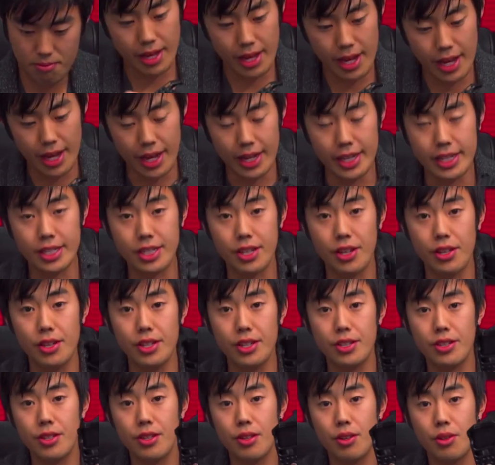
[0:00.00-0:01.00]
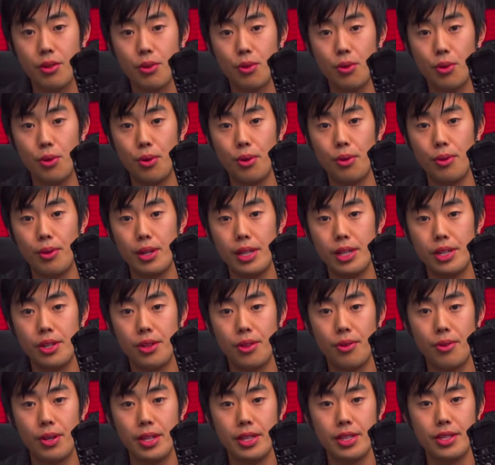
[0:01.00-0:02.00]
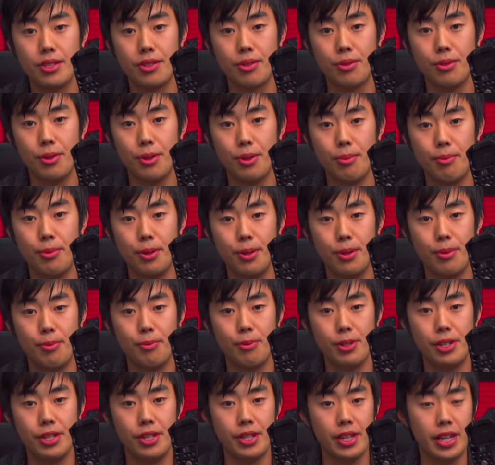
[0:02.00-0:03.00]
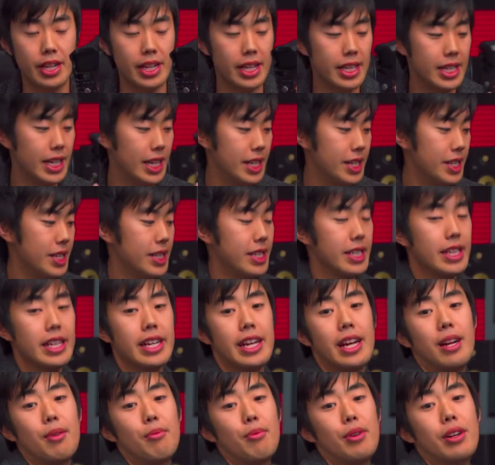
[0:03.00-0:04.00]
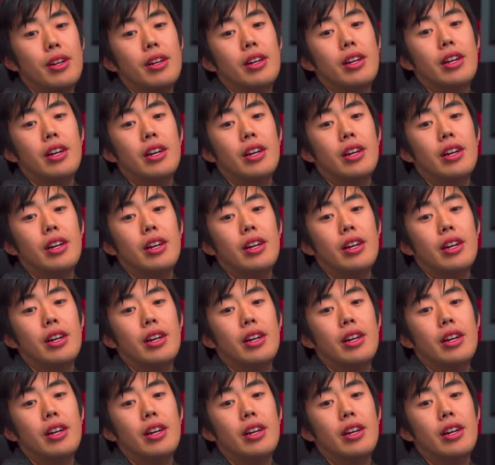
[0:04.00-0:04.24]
And it's got this 1/4 inch thread screw at the bottom, which you can attach into the camera